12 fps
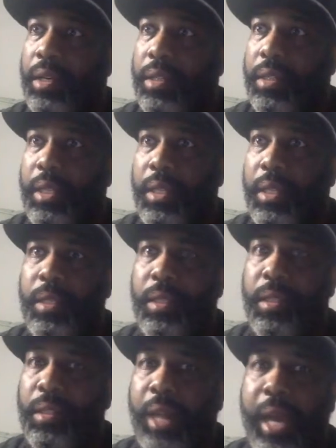the
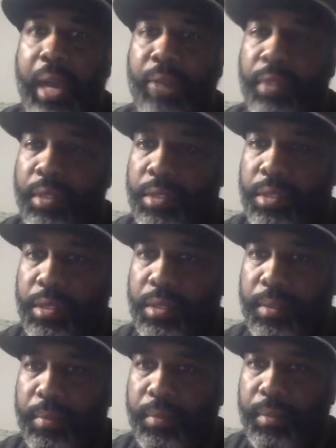
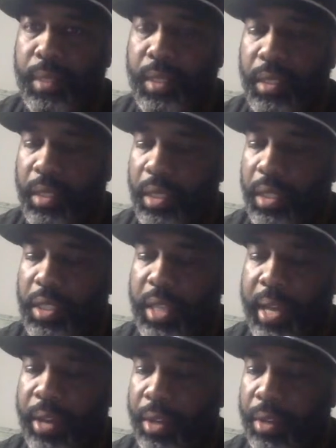livest
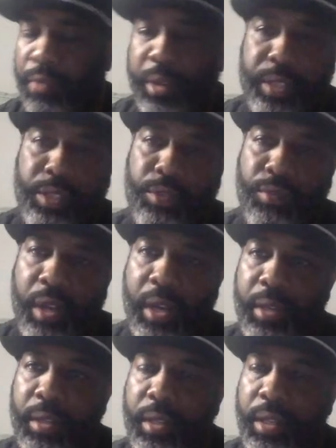Italian restaurant